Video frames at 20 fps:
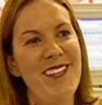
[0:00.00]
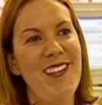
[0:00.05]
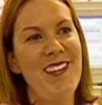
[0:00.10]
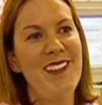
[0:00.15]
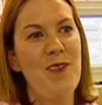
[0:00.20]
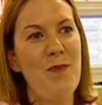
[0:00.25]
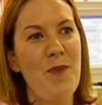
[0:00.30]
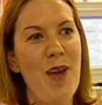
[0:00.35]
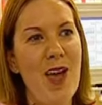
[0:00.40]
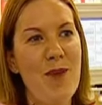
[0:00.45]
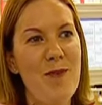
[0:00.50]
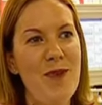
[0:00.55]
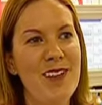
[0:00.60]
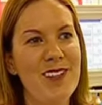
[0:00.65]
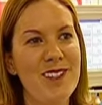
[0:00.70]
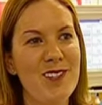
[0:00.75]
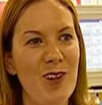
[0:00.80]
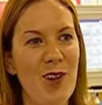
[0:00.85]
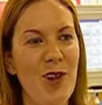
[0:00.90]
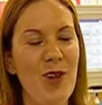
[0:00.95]
to get the
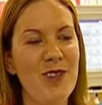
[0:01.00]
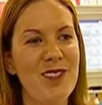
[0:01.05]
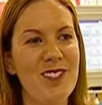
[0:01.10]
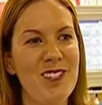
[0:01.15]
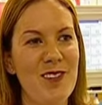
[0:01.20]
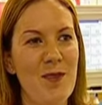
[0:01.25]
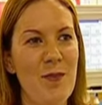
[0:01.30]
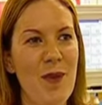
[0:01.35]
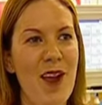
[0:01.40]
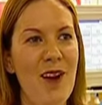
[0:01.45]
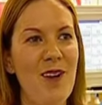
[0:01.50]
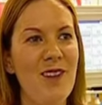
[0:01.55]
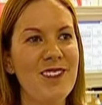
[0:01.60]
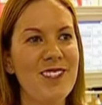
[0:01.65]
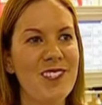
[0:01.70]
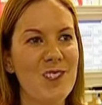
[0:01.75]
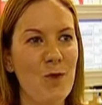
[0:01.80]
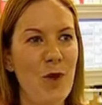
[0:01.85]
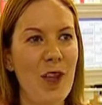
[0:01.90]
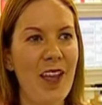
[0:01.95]
baby as close to
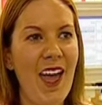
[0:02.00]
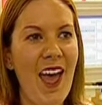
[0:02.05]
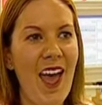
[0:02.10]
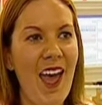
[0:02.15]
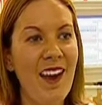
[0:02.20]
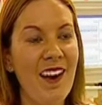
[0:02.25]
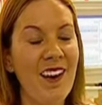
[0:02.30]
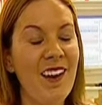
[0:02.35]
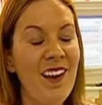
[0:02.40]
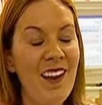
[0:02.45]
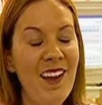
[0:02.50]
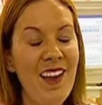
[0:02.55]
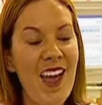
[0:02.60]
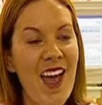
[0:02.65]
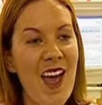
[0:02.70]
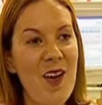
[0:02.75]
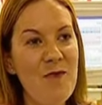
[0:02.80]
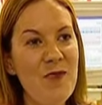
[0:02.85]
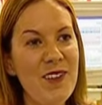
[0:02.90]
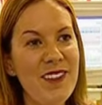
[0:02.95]
parents as we can.
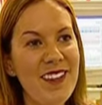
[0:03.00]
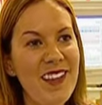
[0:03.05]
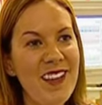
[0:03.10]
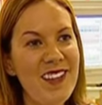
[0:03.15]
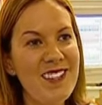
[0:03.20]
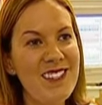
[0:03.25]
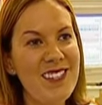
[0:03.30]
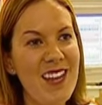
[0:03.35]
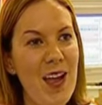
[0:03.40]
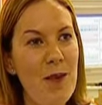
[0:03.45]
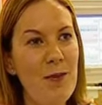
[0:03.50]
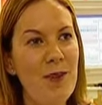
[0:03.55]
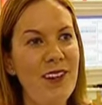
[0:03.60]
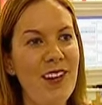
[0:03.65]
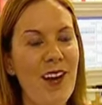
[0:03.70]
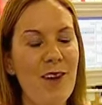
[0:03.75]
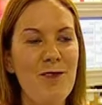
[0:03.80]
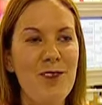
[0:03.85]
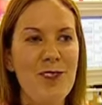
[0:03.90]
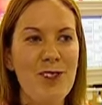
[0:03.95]
And when they're stable
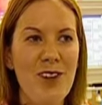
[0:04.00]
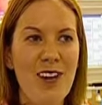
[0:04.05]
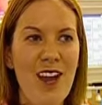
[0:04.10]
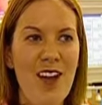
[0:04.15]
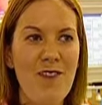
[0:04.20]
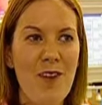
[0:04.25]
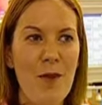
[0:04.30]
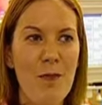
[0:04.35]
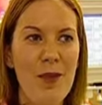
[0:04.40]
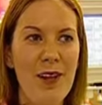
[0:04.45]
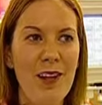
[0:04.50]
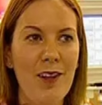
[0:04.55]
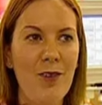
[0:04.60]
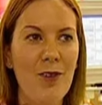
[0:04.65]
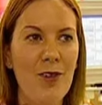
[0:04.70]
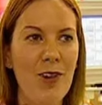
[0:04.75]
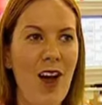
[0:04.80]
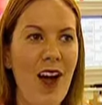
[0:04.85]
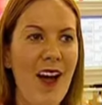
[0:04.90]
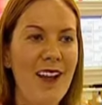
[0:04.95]
enough and don't have
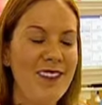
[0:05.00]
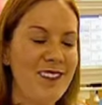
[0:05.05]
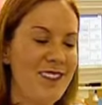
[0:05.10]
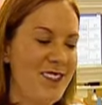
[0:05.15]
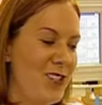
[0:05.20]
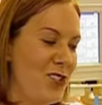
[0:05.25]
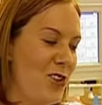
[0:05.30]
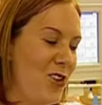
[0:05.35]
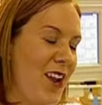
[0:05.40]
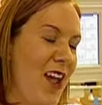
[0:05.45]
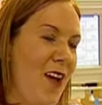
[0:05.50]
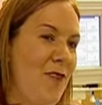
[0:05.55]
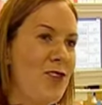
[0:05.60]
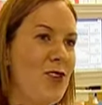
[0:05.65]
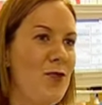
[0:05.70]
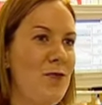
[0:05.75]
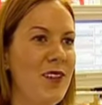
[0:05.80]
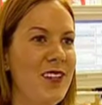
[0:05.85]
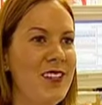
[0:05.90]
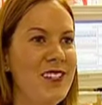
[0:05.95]
umbilical lines and don't have
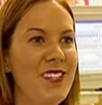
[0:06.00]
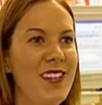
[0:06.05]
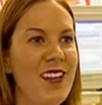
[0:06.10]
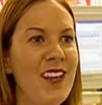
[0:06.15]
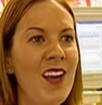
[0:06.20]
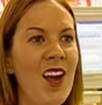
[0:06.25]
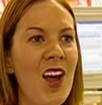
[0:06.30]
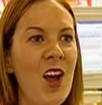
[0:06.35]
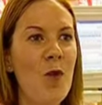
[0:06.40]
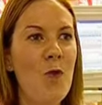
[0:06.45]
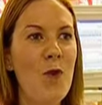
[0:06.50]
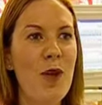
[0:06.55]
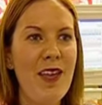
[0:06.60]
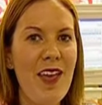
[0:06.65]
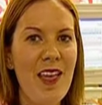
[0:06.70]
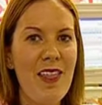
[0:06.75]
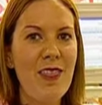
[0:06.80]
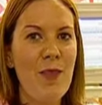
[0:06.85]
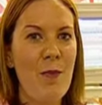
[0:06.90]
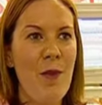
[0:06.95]
humidity, we
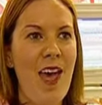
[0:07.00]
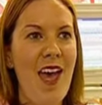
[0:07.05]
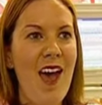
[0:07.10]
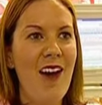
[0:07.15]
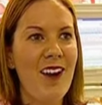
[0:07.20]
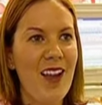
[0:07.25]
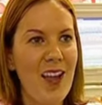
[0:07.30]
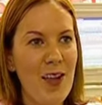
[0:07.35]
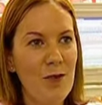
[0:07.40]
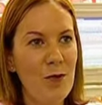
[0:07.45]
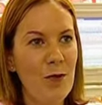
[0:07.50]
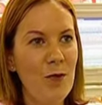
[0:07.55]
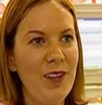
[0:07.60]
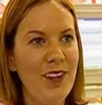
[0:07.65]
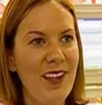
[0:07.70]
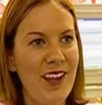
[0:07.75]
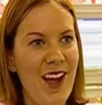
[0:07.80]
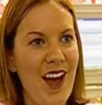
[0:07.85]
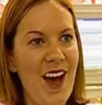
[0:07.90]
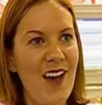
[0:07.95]
get them out even
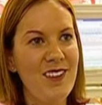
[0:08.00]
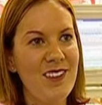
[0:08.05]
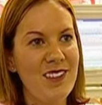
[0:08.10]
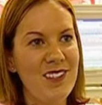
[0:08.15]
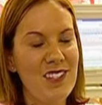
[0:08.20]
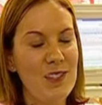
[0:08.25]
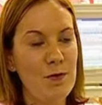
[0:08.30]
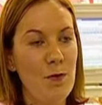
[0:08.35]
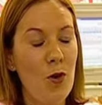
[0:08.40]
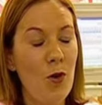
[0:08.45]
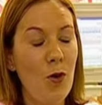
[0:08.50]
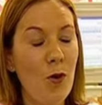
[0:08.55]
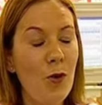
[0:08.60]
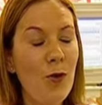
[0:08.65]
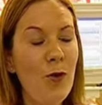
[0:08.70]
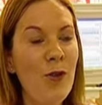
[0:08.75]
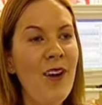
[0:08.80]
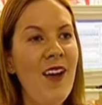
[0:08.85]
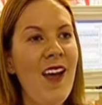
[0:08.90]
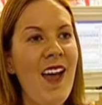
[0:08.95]
when they are this
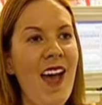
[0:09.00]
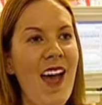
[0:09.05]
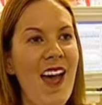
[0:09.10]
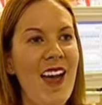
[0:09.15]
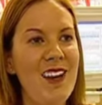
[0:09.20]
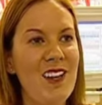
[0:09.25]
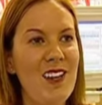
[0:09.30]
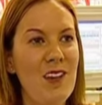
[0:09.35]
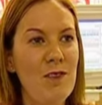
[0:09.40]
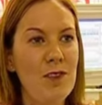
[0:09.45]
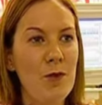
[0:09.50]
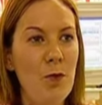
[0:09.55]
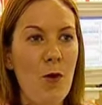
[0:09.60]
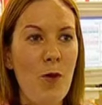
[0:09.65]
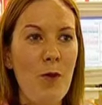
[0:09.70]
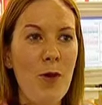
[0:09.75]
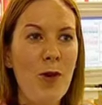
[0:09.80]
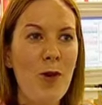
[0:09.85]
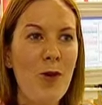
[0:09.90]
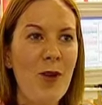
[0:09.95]
small and give them
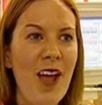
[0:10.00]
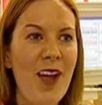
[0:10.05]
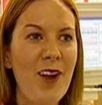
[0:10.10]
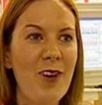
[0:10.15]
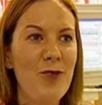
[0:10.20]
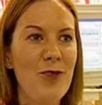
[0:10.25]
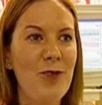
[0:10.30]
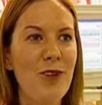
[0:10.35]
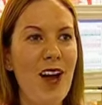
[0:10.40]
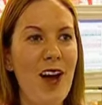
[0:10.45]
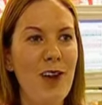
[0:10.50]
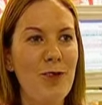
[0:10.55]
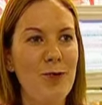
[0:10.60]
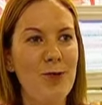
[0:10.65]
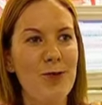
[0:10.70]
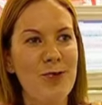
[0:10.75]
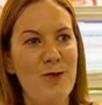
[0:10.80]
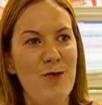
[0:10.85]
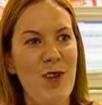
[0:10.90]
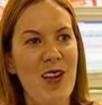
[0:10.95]
what we call kangaroo
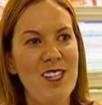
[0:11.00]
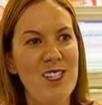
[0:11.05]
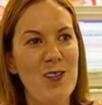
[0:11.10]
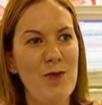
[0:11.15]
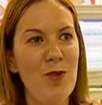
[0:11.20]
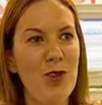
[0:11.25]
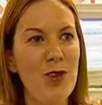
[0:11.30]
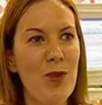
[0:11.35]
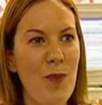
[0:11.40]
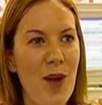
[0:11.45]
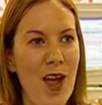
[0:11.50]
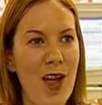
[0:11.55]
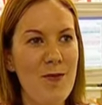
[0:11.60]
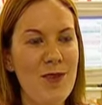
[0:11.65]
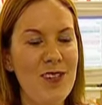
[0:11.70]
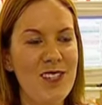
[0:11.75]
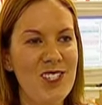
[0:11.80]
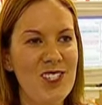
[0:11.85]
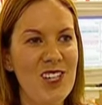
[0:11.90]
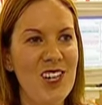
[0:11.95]
cuddles. And we actually put the
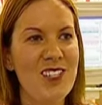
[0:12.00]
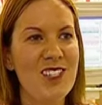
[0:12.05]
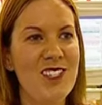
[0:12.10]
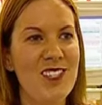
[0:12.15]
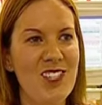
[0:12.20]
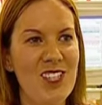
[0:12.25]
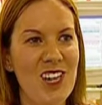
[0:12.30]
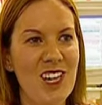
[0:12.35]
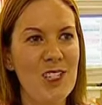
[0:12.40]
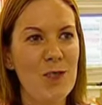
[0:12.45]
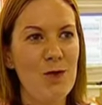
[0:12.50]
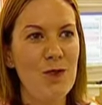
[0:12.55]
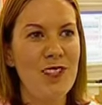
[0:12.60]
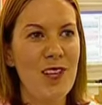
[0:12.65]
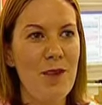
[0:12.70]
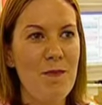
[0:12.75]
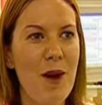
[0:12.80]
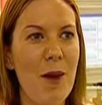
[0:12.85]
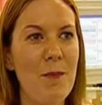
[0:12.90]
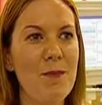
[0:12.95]
babies chest to chest with
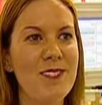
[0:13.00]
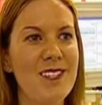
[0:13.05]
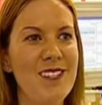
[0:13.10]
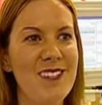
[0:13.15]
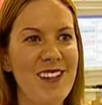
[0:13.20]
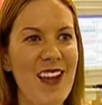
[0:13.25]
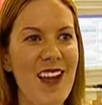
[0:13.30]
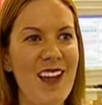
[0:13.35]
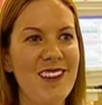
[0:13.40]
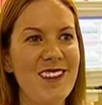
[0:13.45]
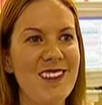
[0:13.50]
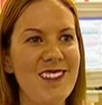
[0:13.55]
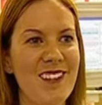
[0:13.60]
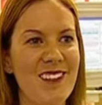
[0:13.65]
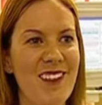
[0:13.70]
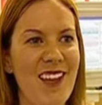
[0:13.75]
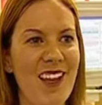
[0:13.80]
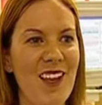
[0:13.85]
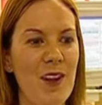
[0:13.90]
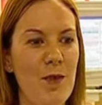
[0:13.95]
their mums and dads
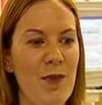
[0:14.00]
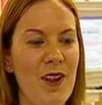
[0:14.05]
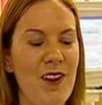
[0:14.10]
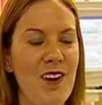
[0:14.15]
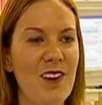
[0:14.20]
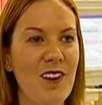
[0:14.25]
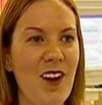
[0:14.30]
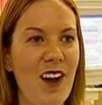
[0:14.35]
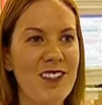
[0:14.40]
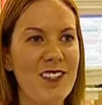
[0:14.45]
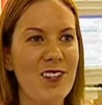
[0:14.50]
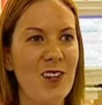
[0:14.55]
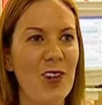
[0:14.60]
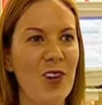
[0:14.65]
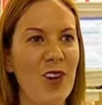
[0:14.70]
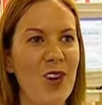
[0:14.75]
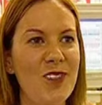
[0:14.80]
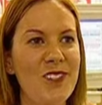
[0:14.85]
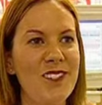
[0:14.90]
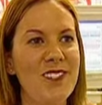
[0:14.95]
so they can be nice and
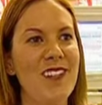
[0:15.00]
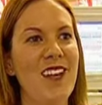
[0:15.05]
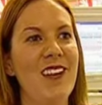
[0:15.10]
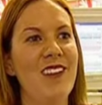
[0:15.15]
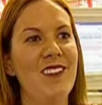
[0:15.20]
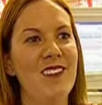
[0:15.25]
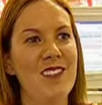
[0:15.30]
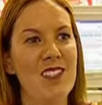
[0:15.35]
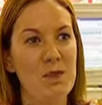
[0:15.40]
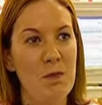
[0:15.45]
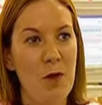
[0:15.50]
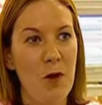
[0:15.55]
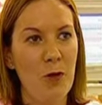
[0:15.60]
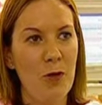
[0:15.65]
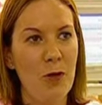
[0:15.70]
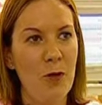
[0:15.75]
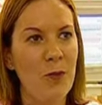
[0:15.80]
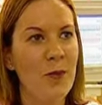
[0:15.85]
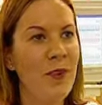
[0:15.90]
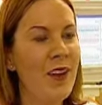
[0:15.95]
close and they can
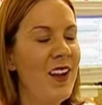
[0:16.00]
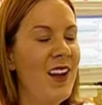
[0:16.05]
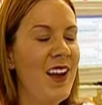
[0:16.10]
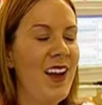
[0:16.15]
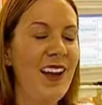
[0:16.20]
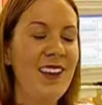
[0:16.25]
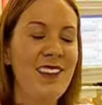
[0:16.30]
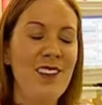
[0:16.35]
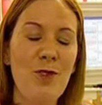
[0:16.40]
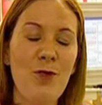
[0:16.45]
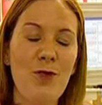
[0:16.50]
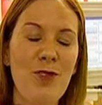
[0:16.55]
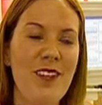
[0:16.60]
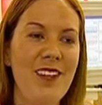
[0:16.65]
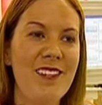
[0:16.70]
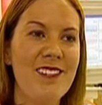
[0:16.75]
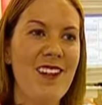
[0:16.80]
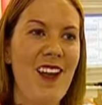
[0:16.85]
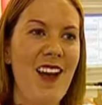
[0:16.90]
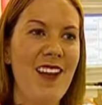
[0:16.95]
smell them. And little
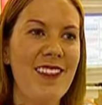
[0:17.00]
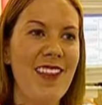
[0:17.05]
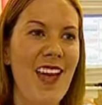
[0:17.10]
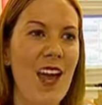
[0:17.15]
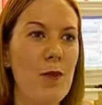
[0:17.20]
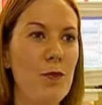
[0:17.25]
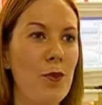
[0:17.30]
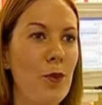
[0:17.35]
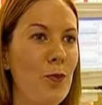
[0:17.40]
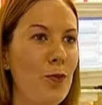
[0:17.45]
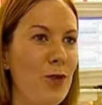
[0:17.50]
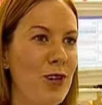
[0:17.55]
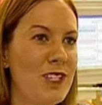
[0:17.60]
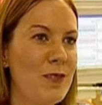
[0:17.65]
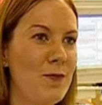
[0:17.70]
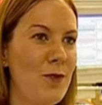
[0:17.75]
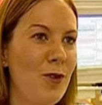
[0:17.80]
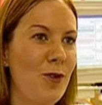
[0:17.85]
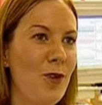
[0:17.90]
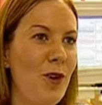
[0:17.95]
things like that, and put
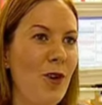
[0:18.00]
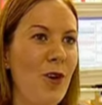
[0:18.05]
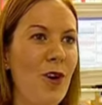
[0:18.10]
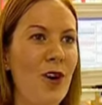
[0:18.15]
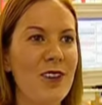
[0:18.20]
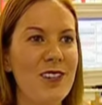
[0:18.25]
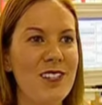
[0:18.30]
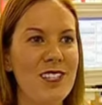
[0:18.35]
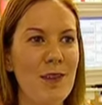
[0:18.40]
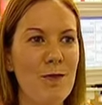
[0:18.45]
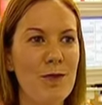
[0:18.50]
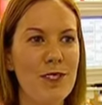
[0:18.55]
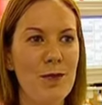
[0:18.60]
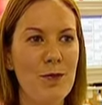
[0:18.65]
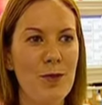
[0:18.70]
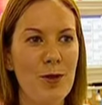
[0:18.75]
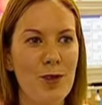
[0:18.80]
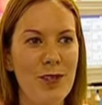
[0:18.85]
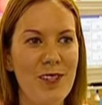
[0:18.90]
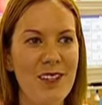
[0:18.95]
breast milk on cotton tips
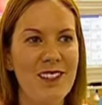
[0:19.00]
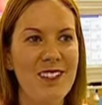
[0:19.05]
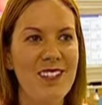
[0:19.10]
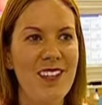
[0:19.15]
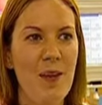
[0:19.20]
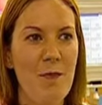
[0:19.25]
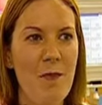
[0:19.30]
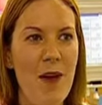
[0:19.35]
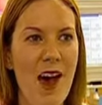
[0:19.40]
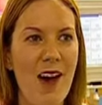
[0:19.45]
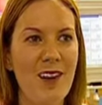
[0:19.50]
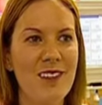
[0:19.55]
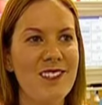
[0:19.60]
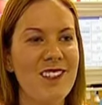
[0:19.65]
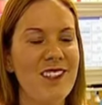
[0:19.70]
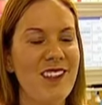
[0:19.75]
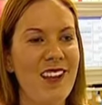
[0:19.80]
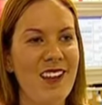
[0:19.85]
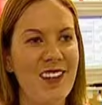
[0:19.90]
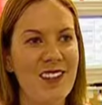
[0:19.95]
and put it into their mouth
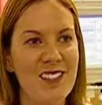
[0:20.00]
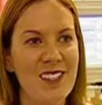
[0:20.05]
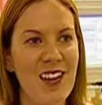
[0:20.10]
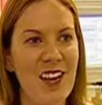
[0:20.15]
so they can